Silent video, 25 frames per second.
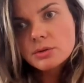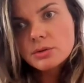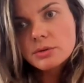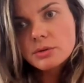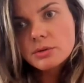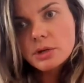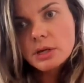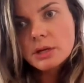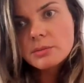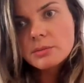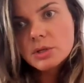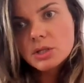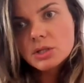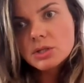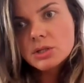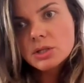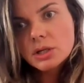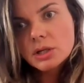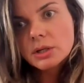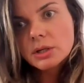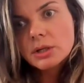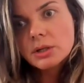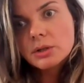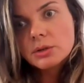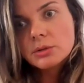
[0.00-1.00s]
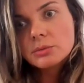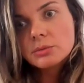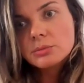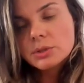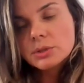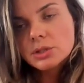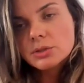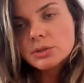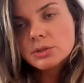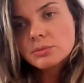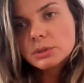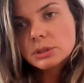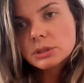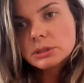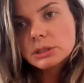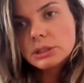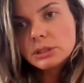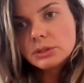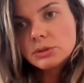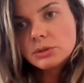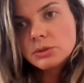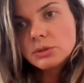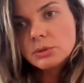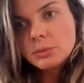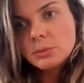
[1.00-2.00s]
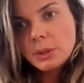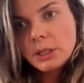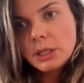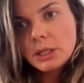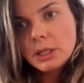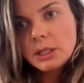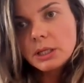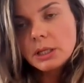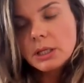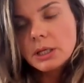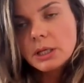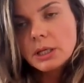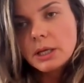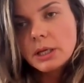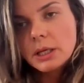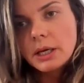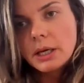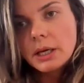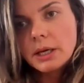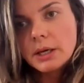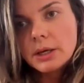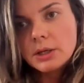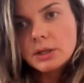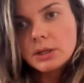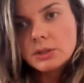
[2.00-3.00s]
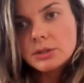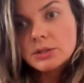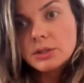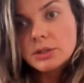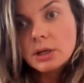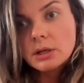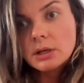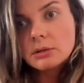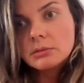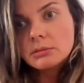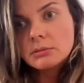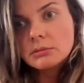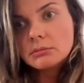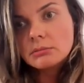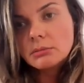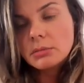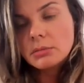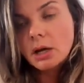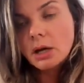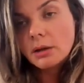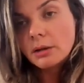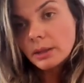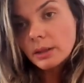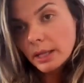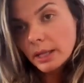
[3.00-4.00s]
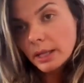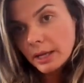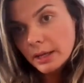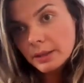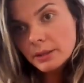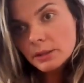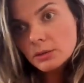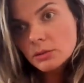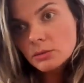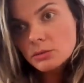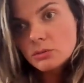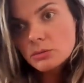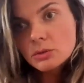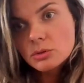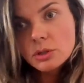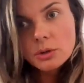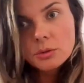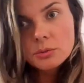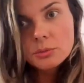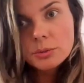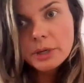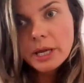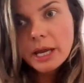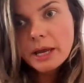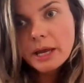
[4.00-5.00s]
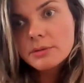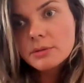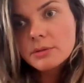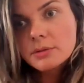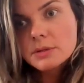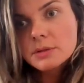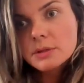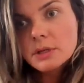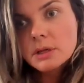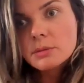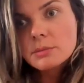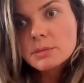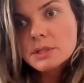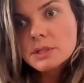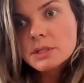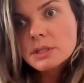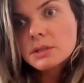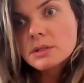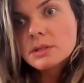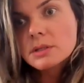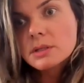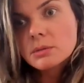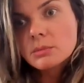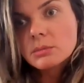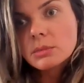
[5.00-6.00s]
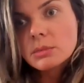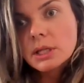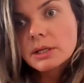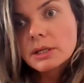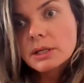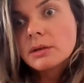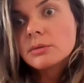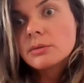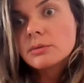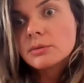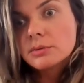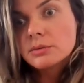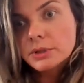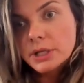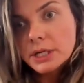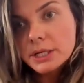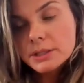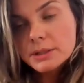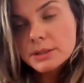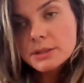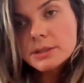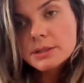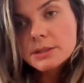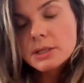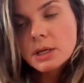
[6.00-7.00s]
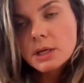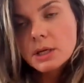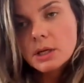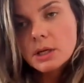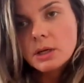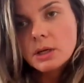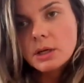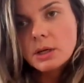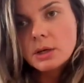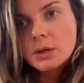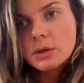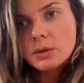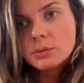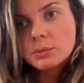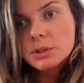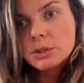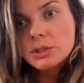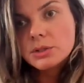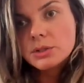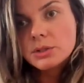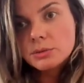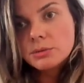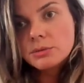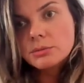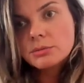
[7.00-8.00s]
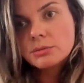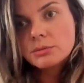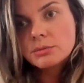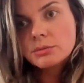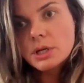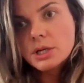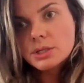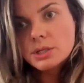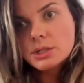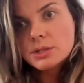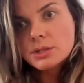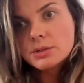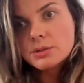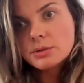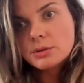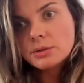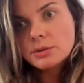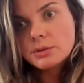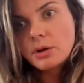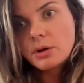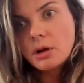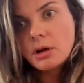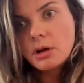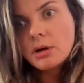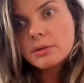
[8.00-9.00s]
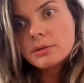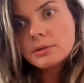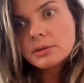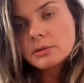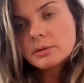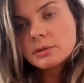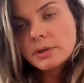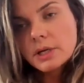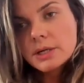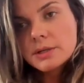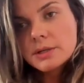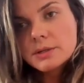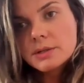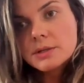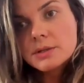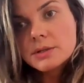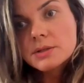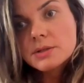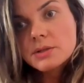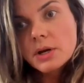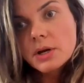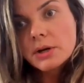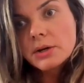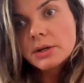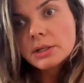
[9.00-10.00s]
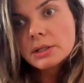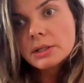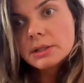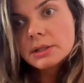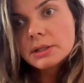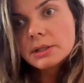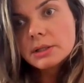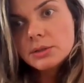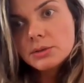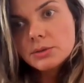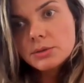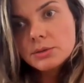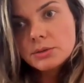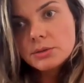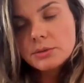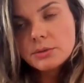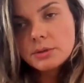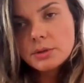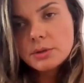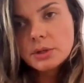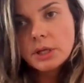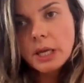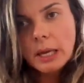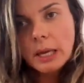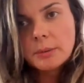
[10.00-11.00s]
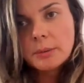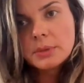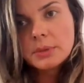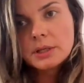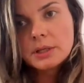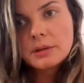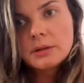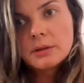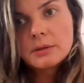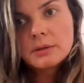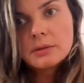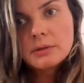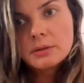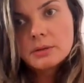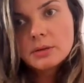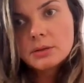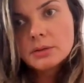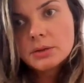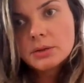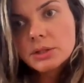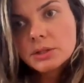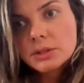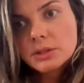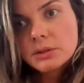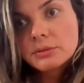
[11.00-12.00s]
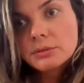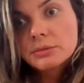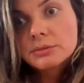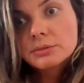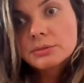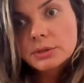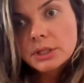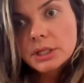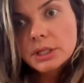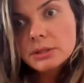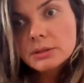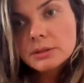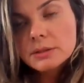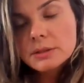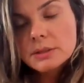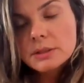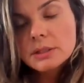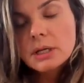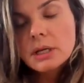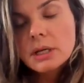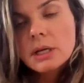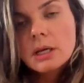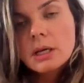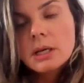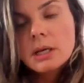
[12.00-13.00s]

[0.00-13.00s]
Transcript: to the MHRA, which will need to be done online. So we have the same system like in France. We do register all the devices directly to the competent authority of France.